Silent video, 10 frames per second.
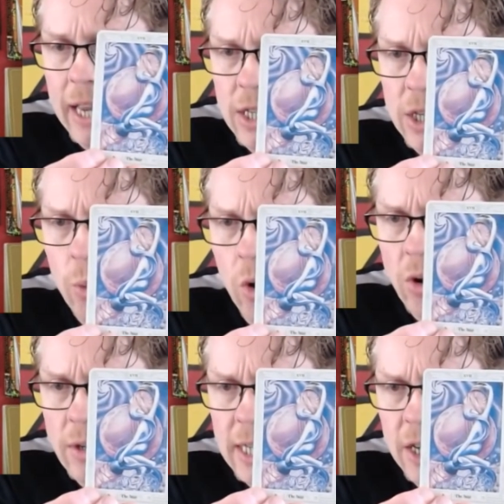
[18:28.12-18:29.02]

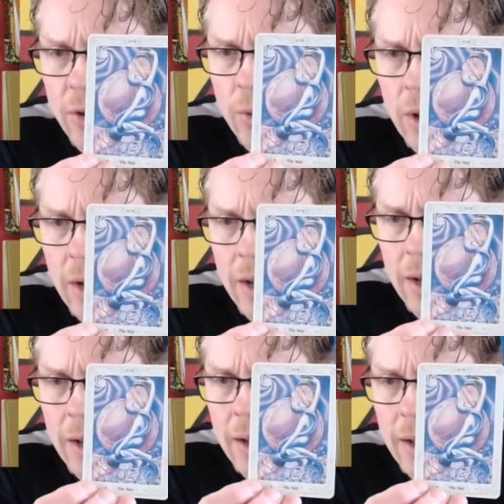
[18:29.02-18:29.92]
towards you.
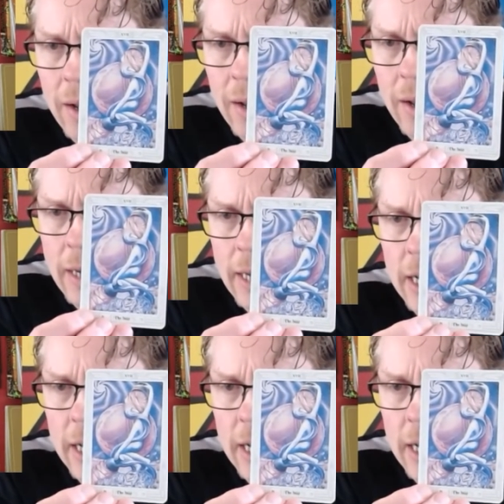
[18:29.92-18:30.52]
You know,